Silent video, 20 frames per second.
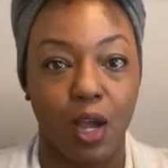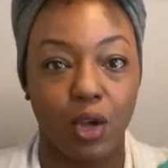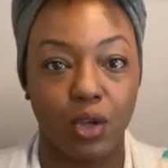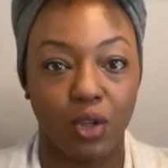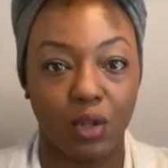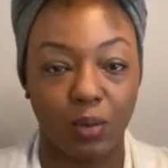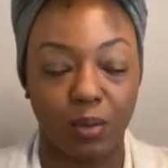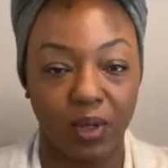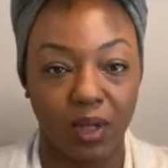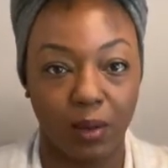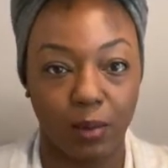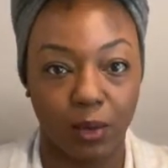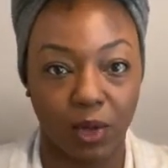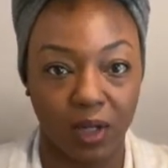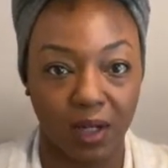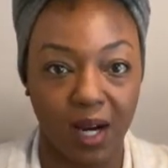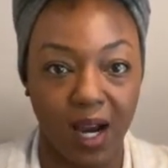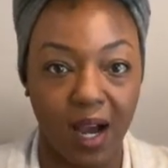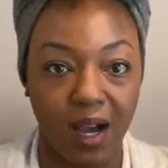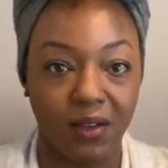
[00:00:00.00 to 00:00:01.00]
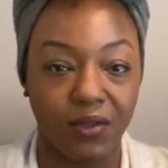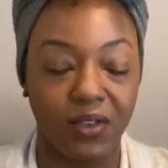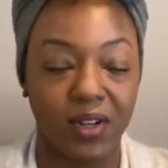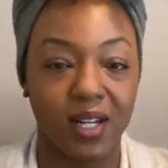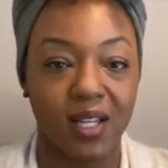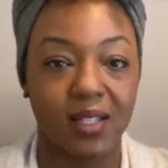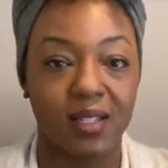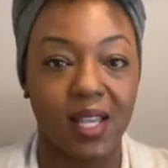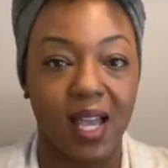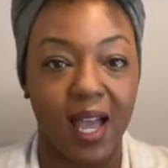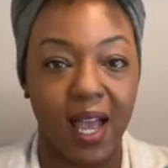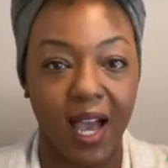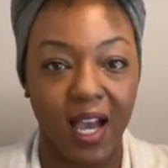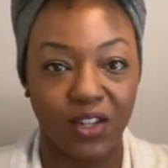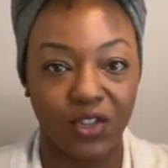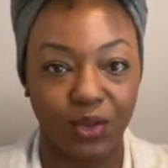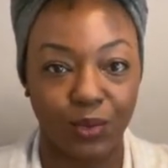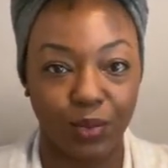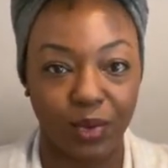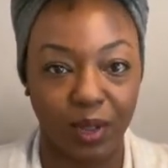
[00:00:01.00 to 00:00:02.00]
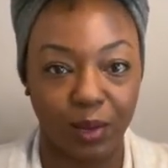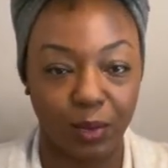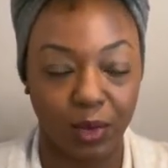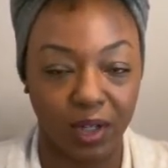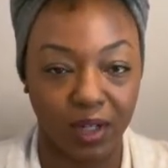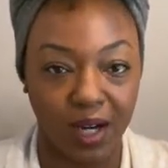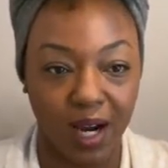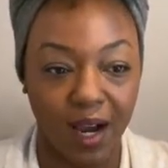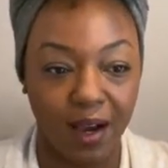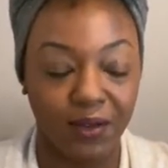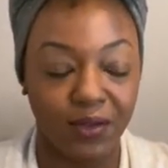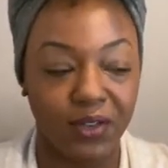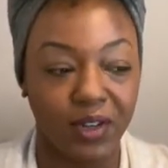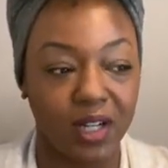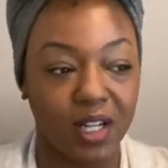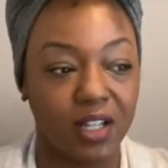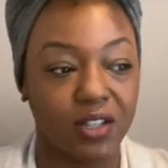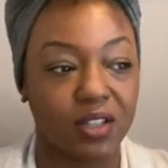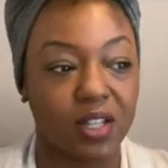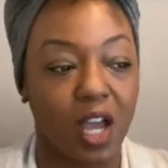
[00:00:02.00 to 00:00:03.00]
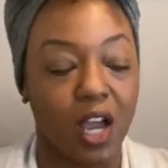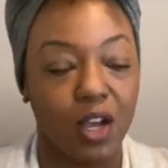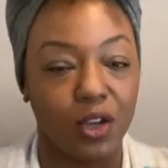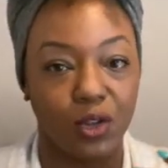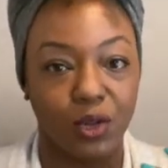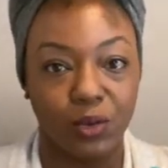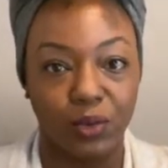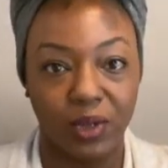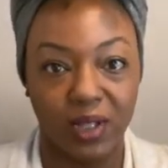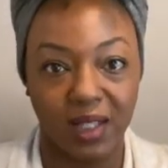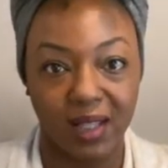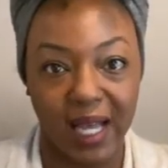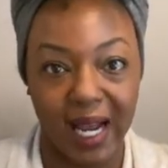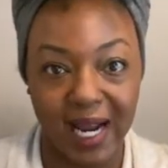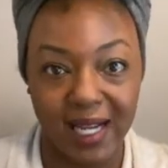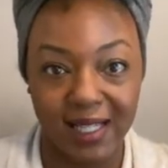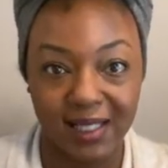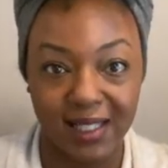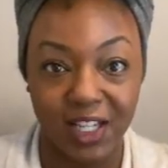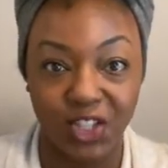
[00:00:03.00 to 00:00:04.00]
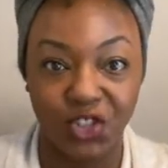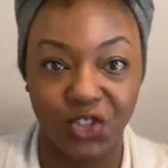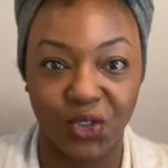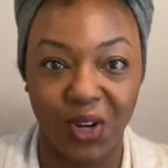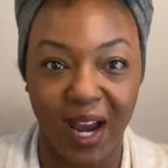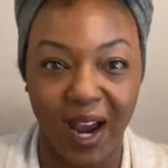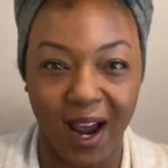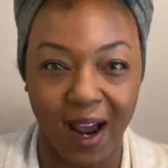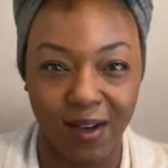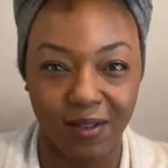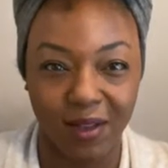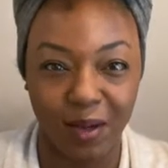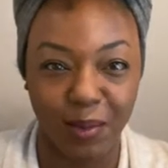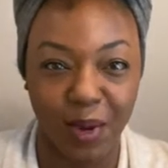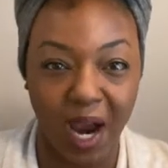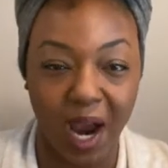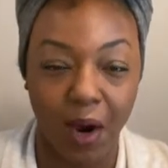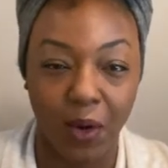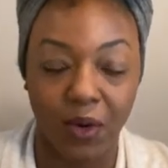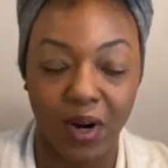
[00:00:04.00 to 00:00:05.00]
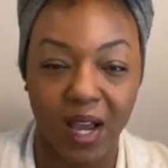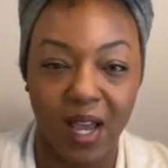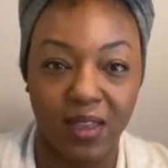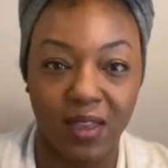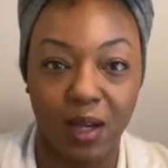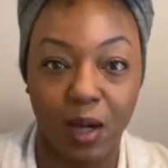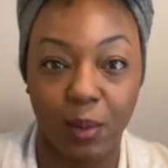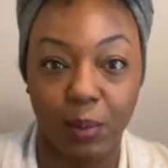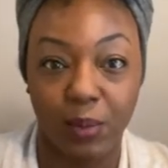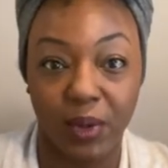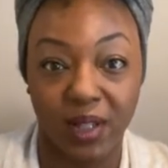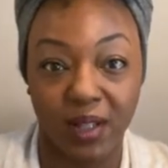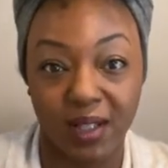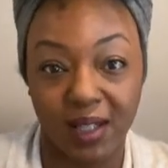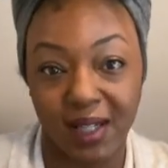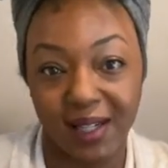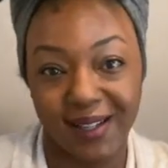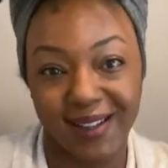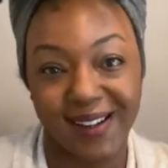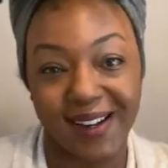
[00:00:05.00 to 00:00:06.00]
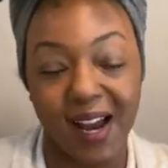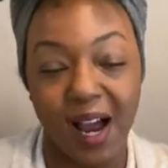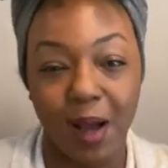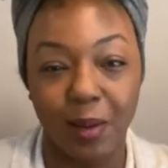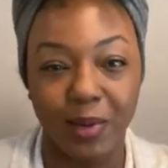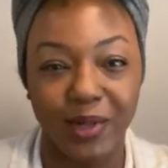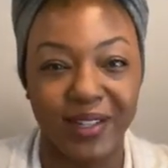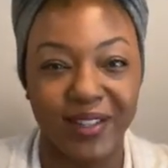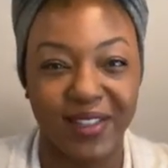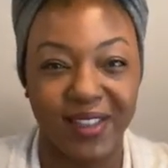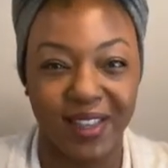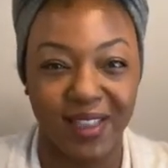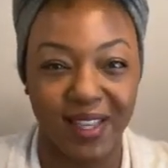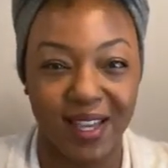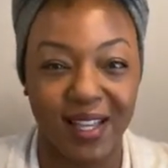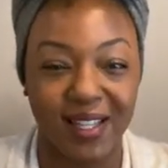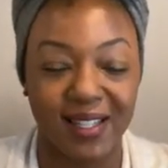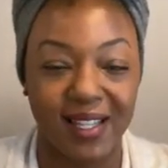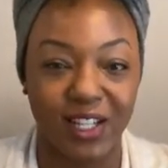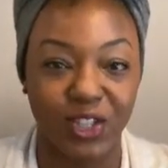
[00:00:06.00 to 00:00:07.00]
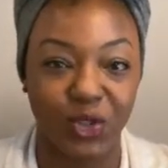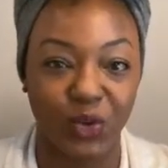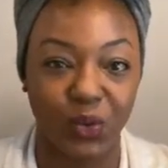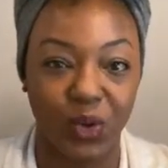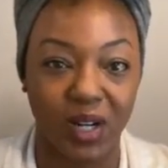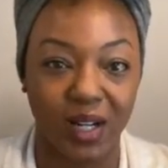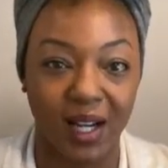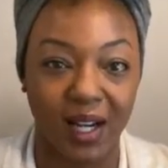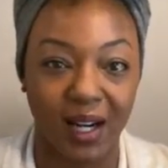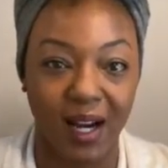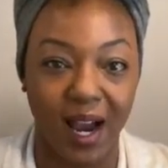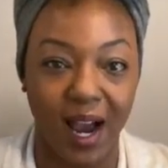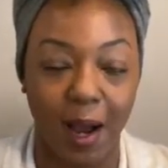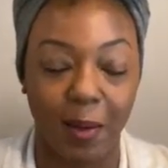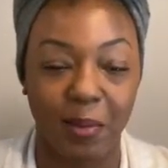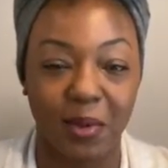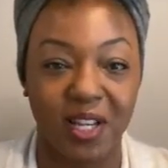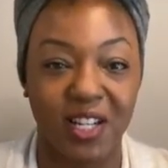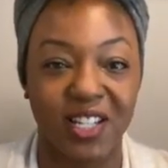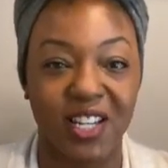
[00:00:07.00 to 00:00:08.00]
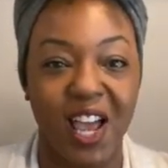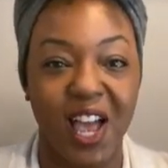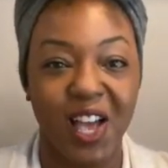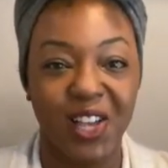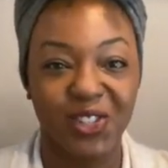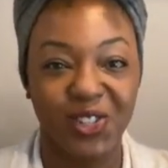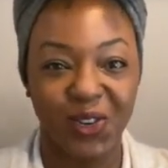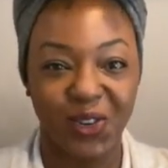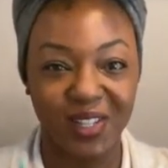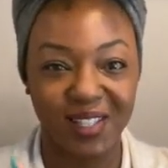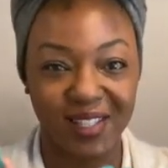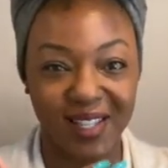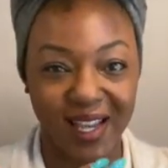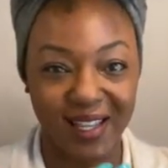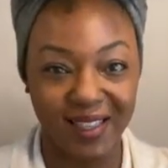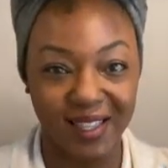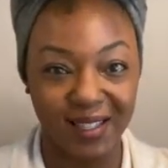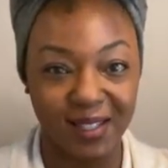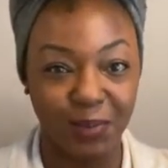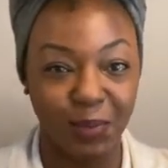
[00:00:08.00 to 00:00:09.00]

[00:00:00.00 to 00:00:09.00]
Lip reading: you build more confidence. As you build more confidence, you realize that you have the power and the ability to accomplish the things that you want to accomplish. So it's like this